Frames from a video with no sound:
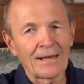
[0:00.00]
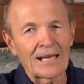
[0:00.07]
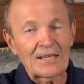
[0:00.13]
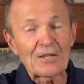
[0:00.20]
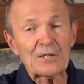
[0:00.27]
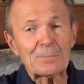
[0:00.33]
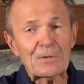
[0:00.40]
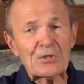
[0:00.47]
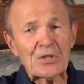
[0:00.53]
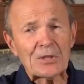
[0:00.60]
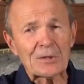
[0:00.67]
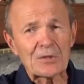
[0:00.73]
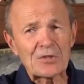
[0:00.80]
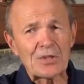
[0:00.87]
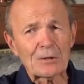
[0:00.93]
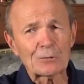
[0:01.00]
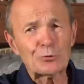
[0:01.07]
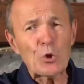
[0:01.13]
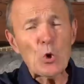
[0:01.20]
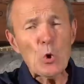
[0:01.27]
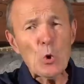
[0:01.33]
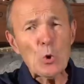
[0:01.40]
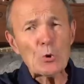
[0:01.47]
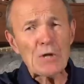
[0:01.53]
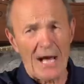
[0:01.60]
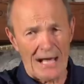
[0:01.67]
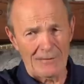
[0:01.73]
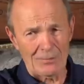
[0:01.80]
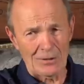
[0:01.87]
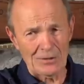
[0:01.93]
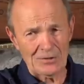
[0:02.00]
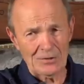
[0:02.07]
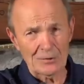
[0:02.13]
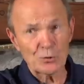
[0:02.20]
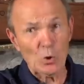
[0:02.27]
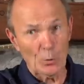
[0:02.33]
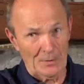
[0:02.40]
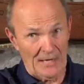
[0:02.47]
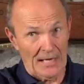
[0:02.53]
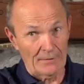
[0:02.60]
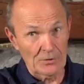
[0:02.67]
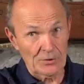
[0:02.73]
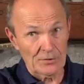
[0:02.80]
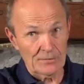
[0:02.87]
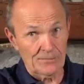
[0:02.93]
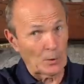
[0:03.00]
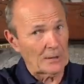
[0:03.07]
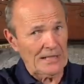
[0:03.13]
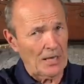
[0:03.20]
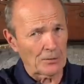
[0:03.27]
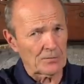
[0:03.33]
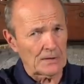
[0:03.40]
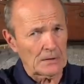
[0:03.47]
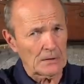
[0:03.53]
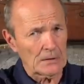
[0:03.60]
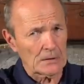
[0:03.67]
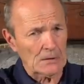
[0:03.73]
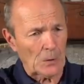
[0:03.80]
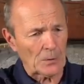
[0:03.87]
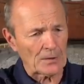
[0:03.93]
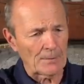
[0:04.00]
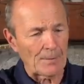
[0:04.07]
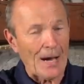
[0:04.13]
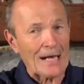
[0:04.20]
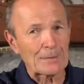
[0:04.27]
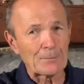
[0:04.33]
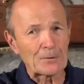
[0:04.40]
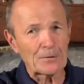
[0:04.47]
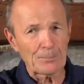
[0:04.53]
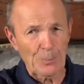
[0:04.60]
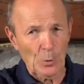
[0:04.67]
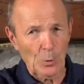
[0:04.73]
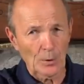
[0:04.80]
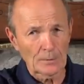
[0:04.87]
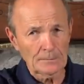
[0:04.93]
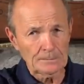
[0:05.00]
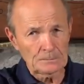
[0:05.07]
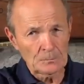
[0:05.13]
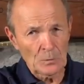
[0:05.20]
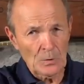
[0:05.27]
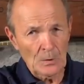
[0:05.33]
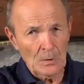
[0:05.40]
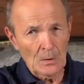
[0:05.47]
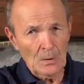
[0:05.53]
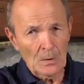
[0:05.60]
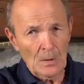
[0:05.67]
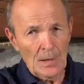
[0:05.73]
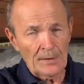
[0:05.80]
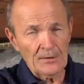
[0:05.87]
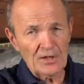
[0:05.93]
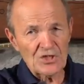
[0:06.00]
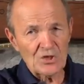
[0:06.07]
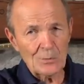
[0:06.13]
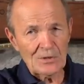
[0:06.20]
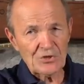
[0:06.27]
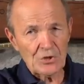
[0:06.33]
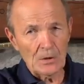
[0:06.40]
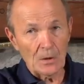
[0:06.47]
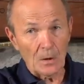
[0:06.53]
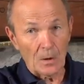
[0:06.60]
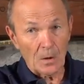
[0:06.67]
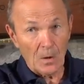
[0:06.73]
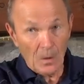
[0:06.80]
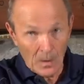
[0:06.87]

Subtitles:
In this particular skill, 2 divers, scuba divers, fully outfitted, go to the bottom of the pool, and they switch gear.